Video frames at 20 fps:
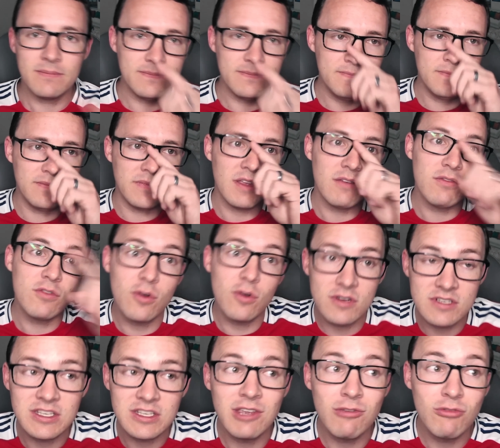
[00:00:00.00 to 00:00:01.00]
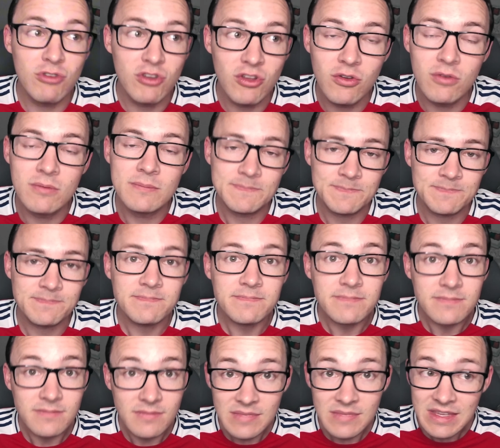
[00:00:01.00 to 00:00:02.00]
Of course, you do
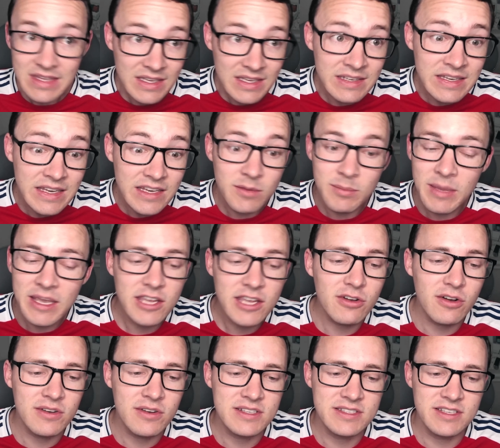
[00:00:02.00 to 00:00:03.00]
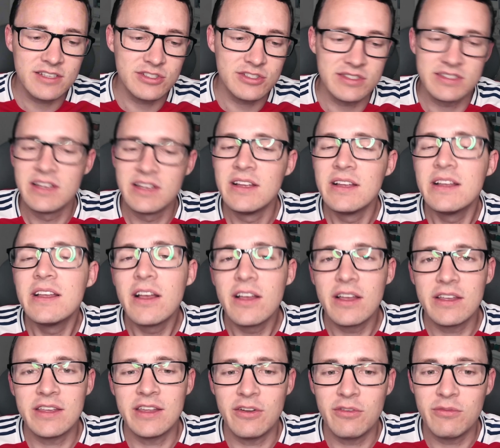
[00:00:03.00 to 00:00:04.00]
need to make your own decisions.
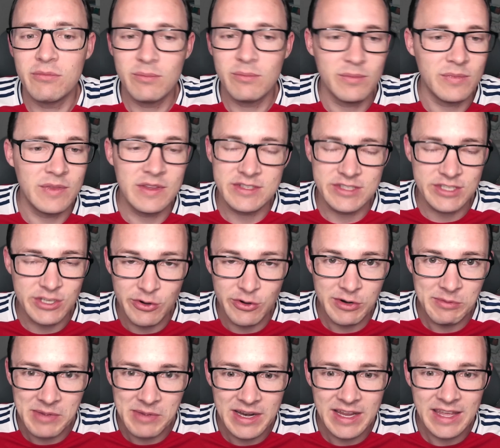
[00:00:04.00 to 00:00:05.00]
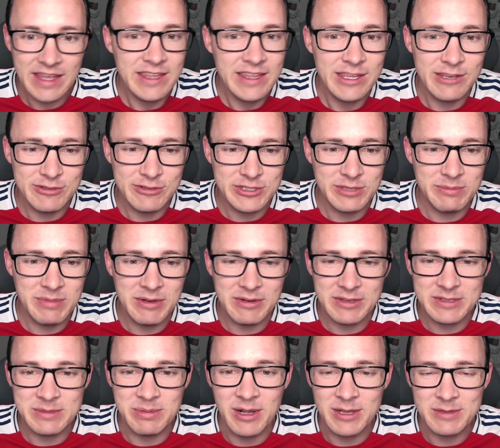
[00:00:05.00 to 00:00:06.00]
It's your money. You should be
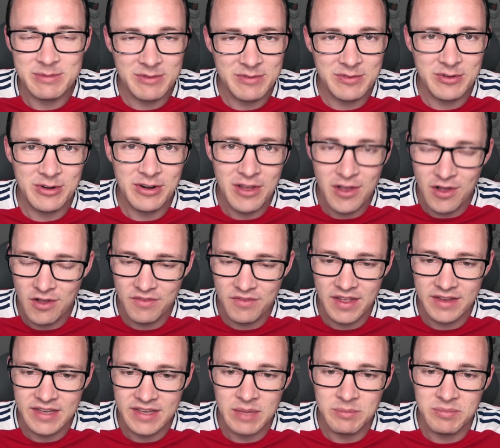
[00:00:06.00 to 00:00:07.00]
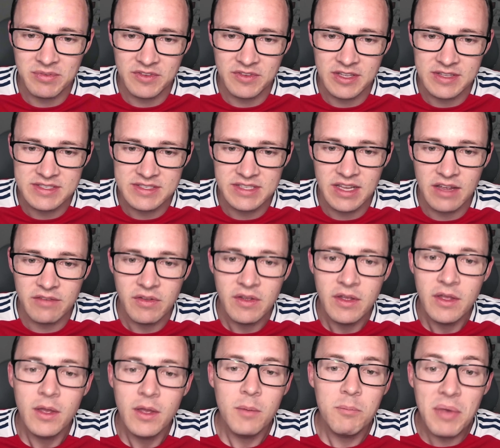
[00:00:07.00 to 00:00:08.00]
responsible for it, all of that type of good stuff.
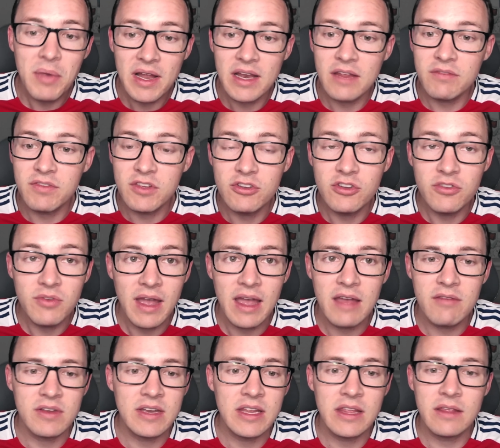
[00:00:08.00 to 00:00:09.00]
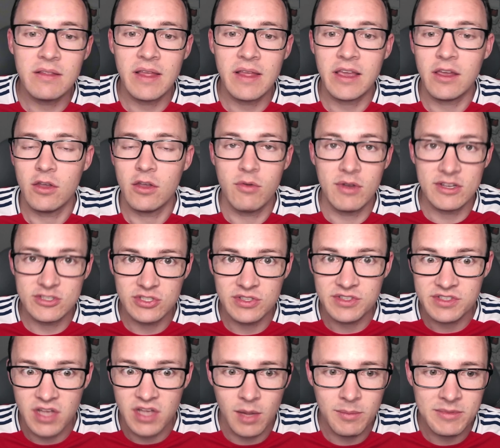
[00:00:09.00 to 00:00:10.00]
But if you do have any
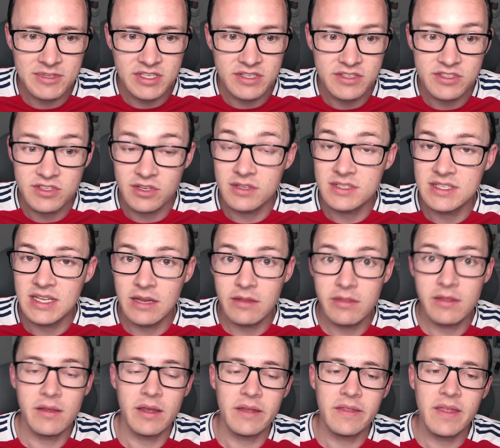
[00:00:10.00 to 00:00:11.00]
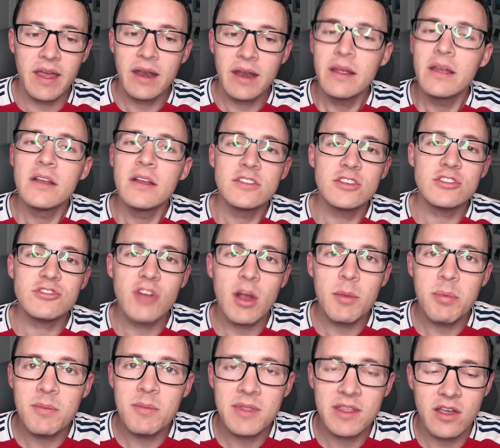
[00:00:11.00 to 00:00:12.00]
questions, comments, concerns, anything like that, just drop
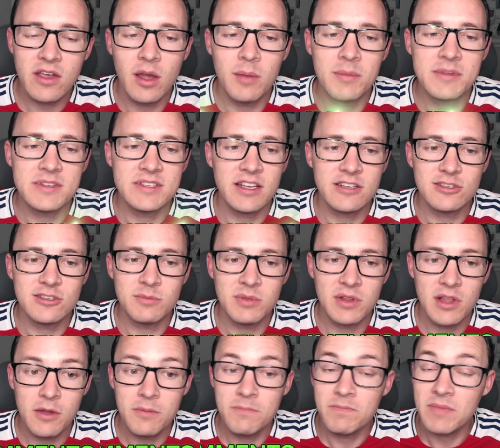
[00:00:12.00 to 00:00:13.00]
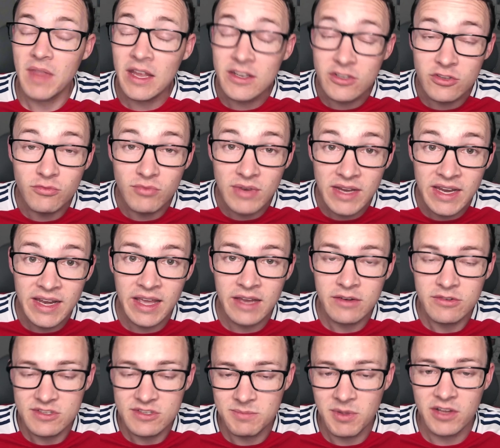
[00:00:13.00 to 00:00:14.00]
them in the comment section below. I do read and
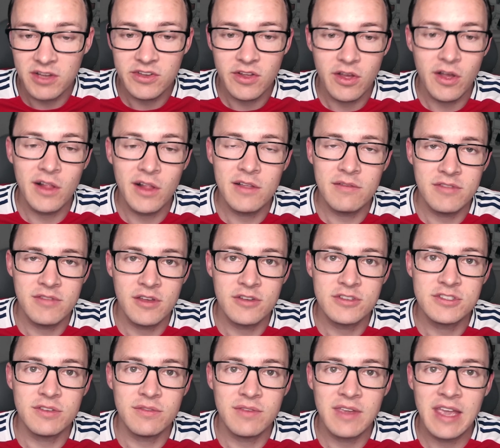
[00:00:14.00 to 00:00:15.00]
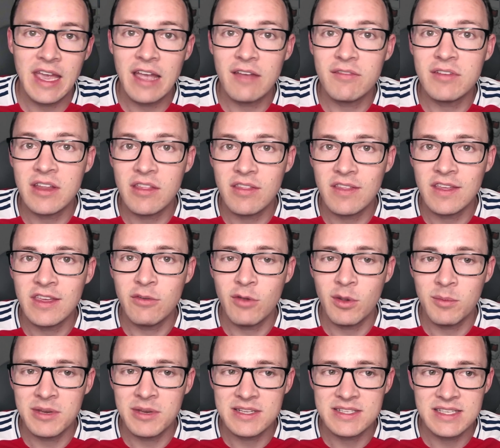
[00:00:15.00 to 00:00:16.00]
respond to all of those. So if you have anything you want
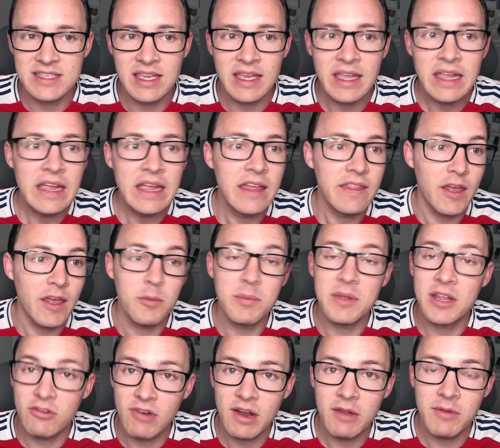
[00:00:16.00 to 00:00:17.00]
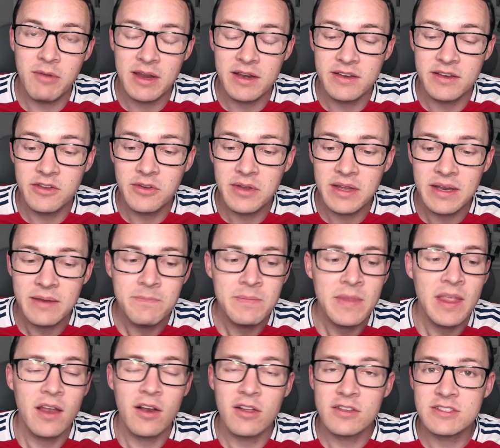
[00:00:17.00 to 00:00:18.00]
me to see, that would be a great way to do it.
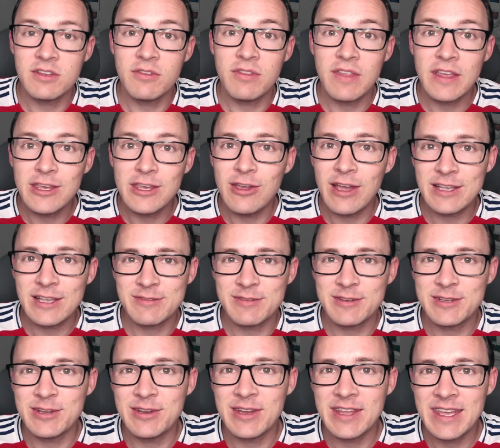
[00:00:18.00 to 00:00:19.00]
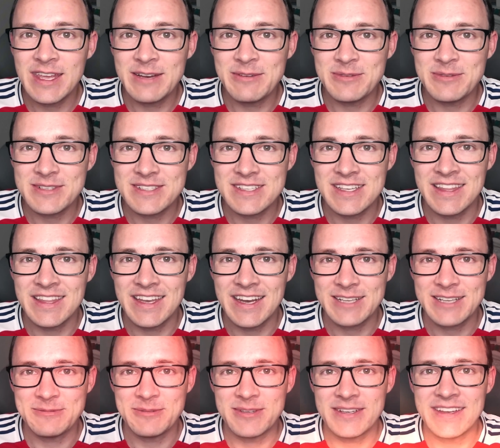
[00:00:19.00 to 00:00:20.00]
And also thank you guys for tuning in, and we'll see you in the
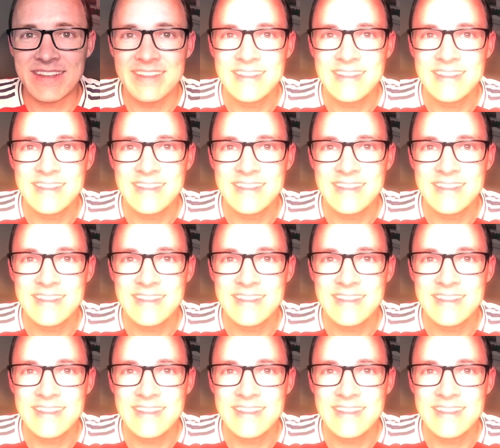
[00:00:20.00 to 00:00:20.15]
next one.